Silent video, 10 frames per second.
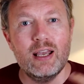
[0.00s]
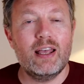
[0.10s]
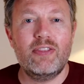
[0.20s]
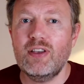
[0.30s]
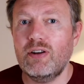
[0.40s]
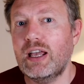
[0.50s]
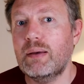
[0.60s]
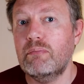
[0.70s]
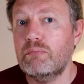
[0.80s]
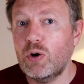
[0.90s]

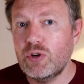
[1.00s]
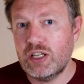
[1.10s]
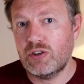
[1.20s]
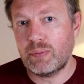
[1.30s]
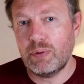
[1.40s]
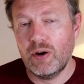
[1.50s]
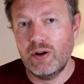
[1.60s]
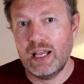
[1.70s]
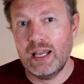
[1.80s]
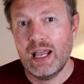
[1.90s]
Ethereum, multi-trick
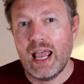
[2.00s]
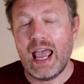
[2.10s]
pony.